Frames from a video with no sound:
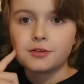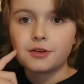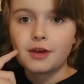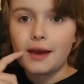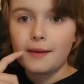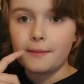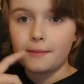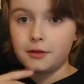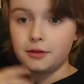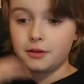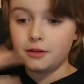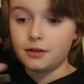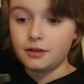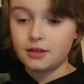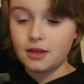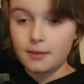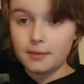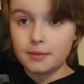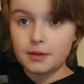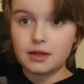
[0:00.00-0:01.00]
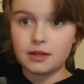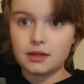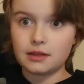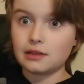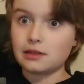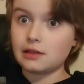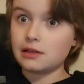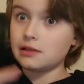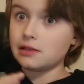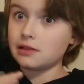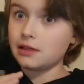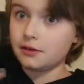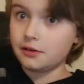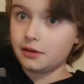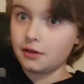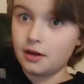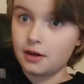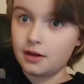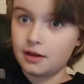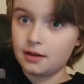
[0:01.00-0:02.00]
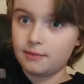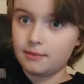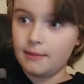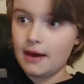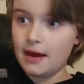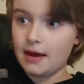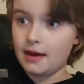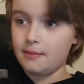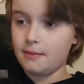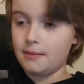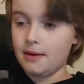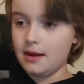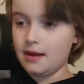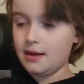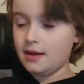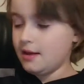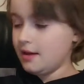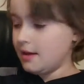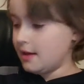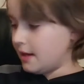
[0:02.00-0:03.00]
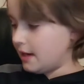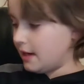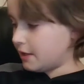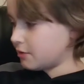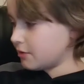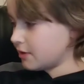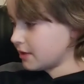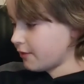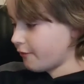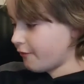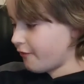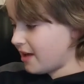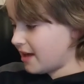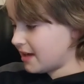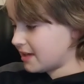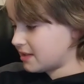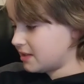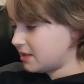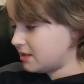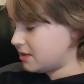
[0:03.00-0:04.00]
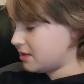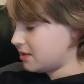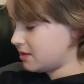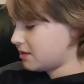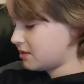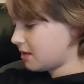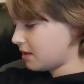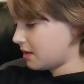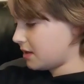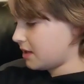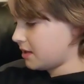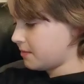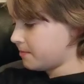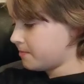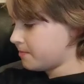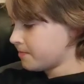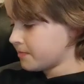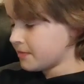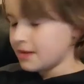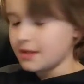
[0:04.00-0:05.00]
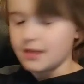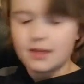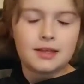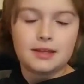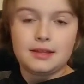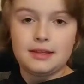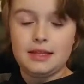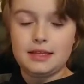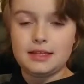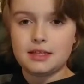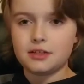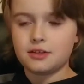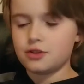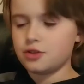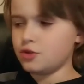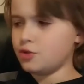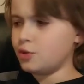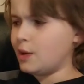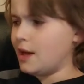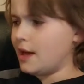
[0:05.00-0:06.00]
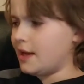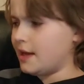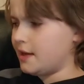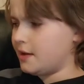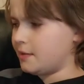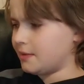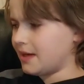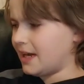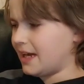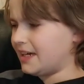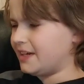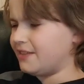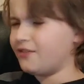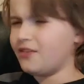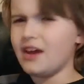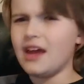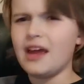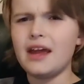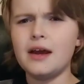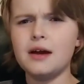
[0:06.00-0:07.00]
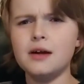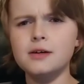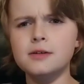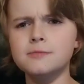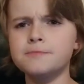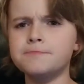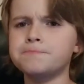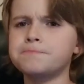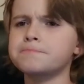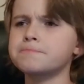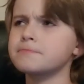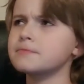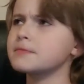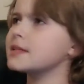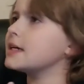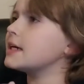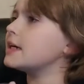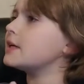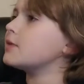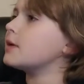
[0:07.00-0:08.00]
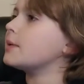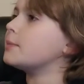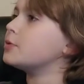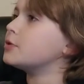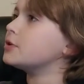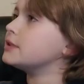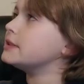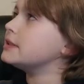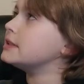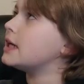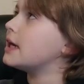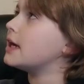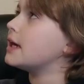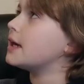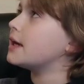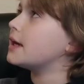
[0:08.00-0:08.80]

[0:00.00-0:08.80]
So yeah, but the dubbing is clearly not as bad. And I do like the fact that Sunny, they did do a kind of a, how do I put it?